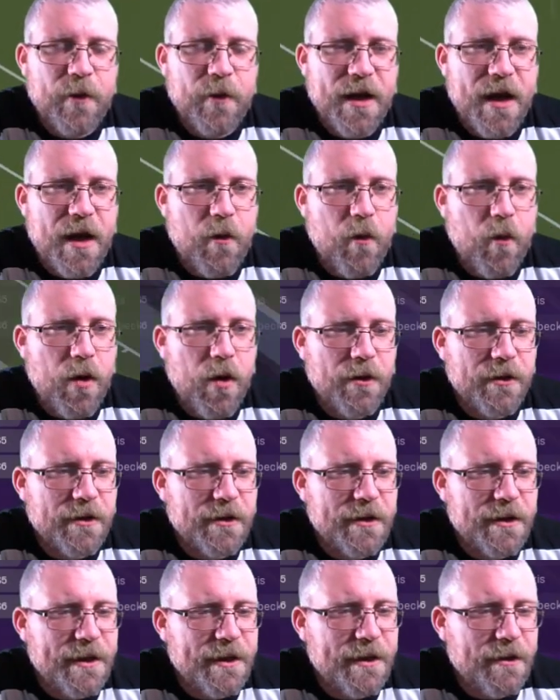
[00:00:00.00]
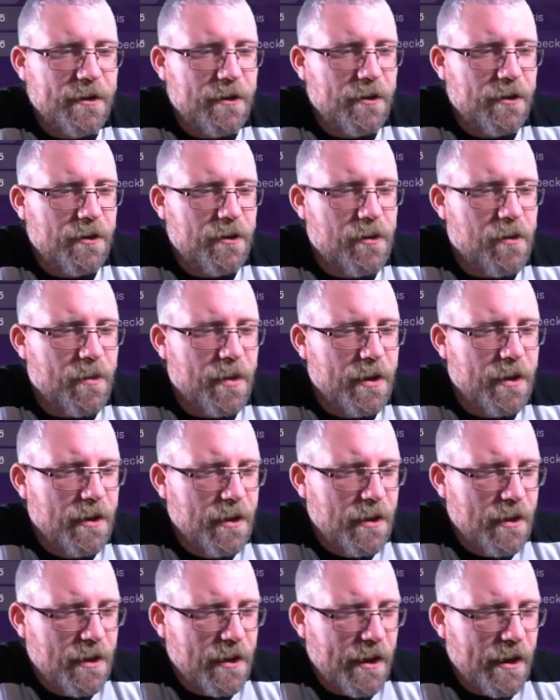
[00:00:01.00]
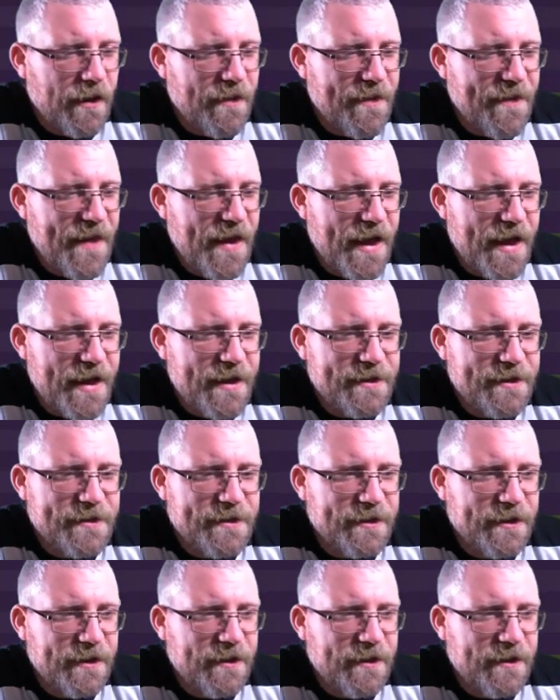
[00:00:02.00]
We are 1-0 up, and that,